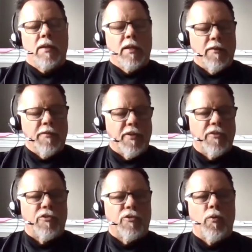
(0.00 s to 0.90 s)
if
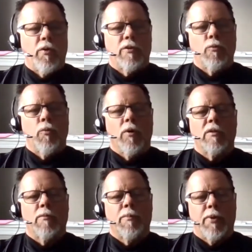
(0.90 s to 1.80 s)
this is going to
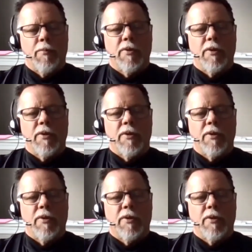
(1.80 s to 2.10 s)
work, the people